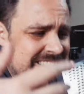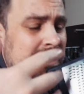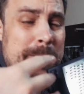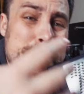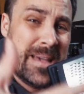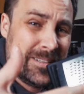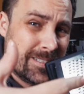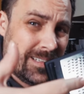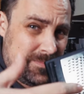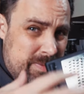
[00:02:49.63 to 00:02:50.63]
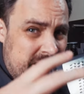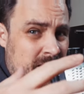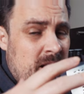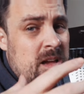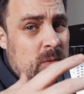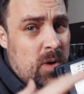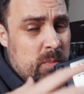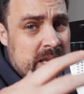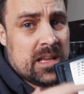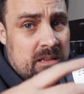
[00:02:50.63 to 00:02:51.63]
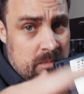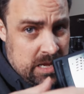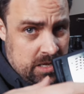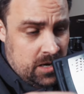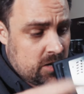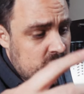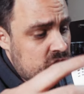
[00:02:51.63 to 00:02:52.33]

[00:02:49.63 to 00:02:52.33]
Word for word: It's gonna melt a lot better when we get to making our